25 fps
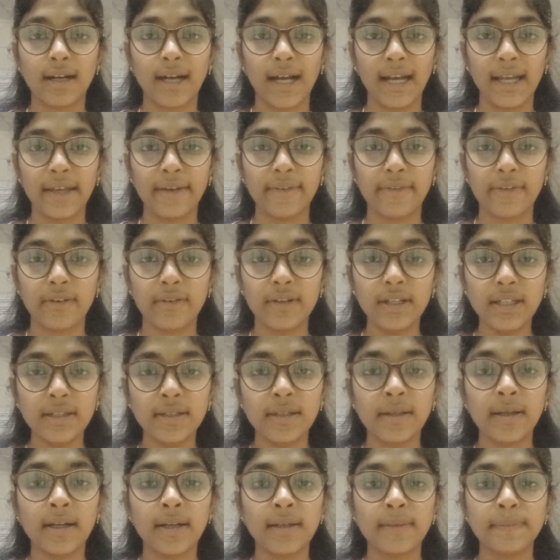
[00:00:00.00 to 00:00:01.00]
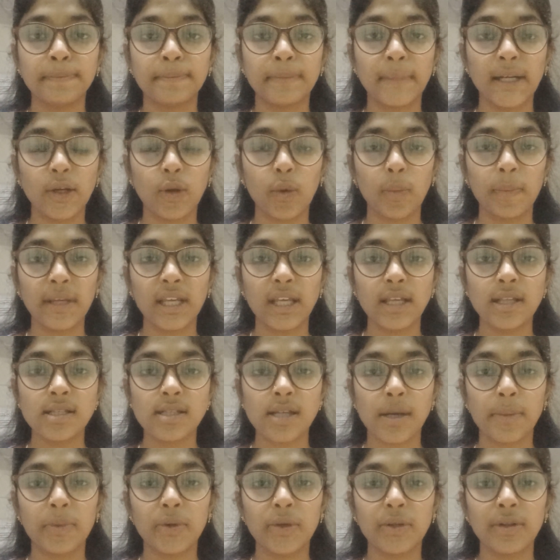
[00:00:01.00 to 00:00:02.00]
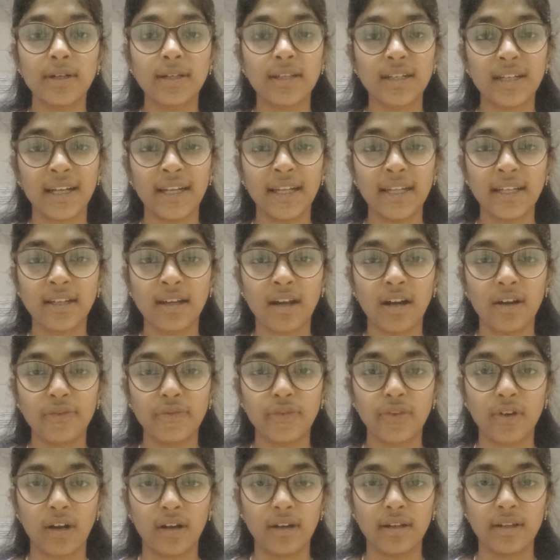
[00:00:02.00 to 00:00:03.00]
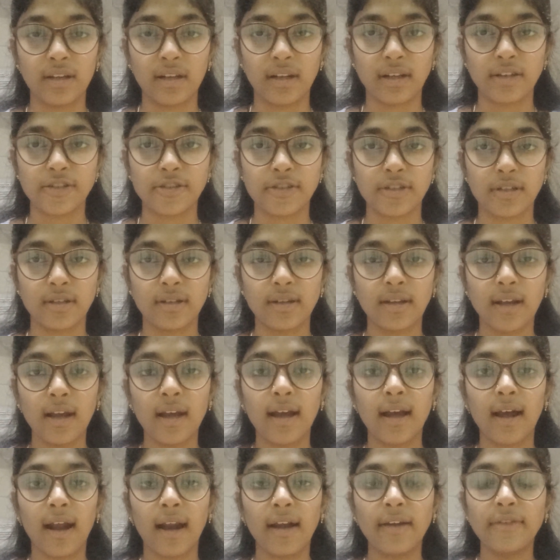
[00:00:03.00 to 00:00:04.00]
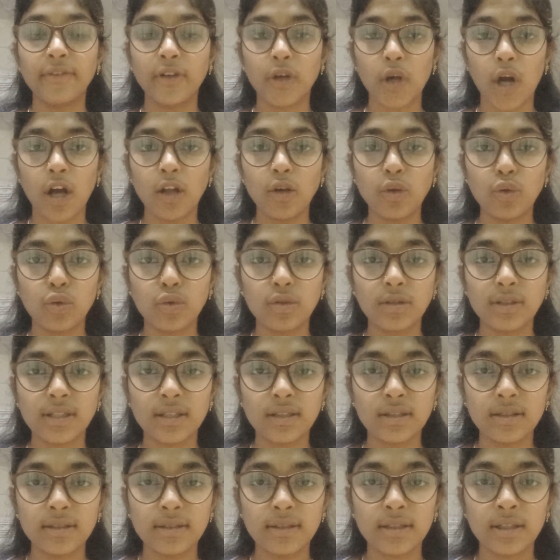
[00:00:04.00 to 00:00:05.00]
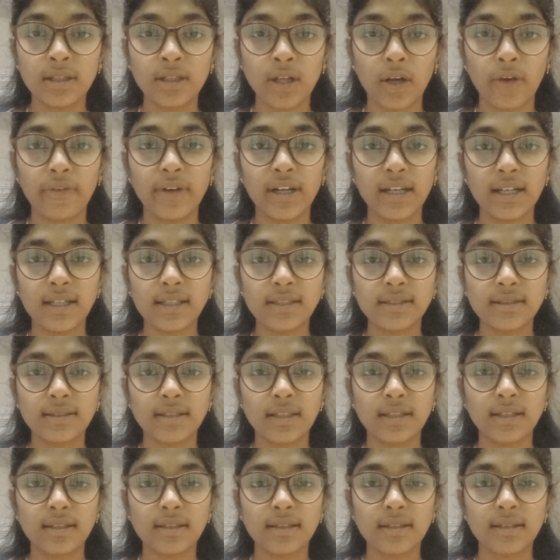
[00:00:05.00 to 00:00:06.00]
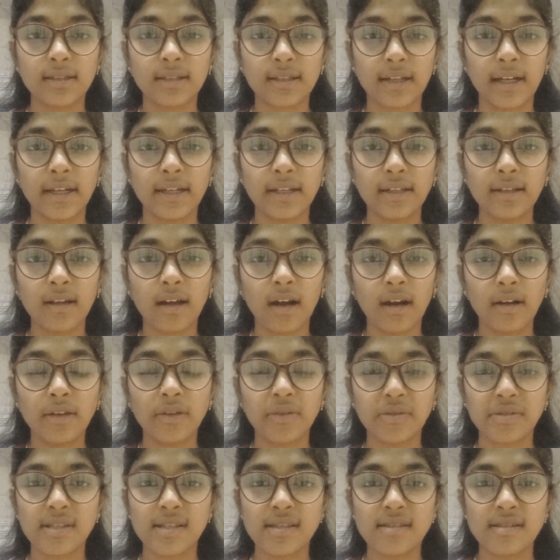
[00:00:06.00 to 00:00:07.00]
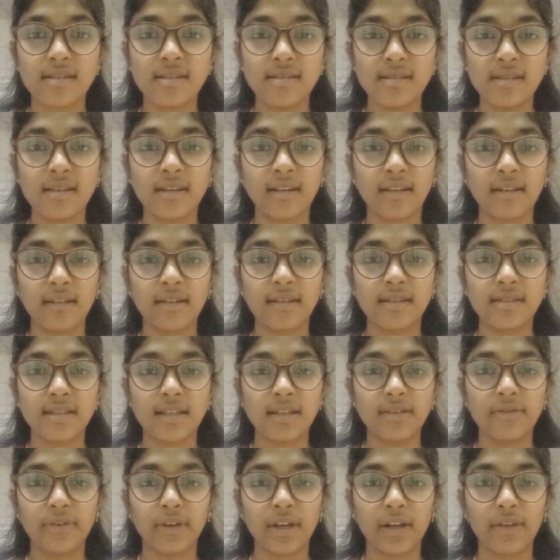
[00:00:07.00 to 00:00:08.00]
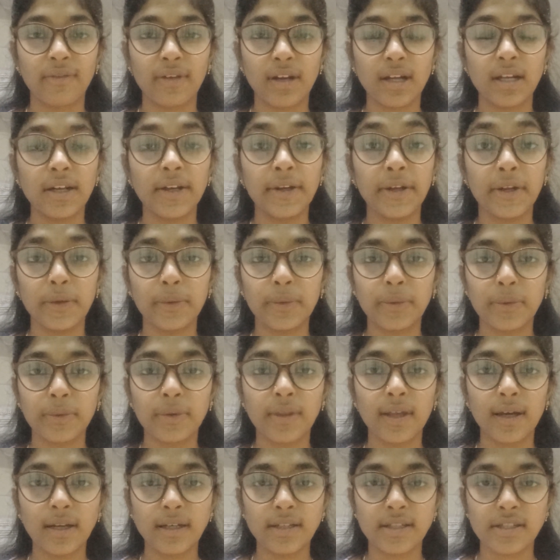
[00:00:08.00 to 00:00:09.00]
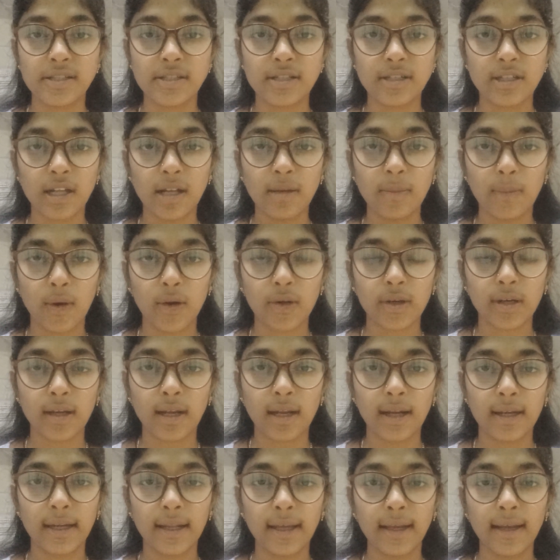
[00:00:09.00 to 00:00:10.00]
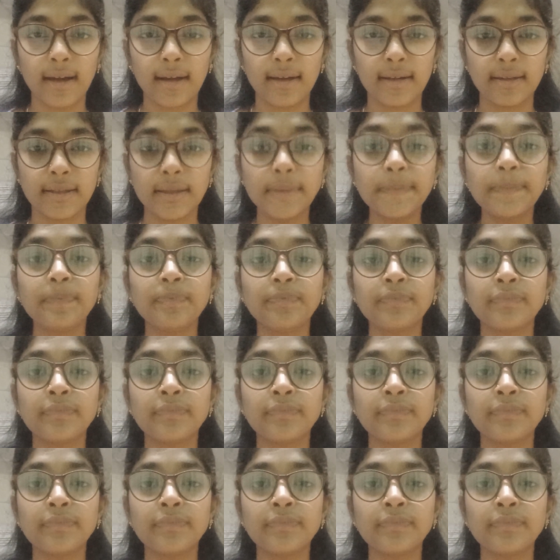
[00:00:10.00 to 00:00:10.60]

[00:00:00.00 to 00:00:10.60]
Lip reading: Hi everyone, my topic is about the credit card fraud detection. And we all know that nowadays the credit card usage is increased frequently due to the digital marketing and the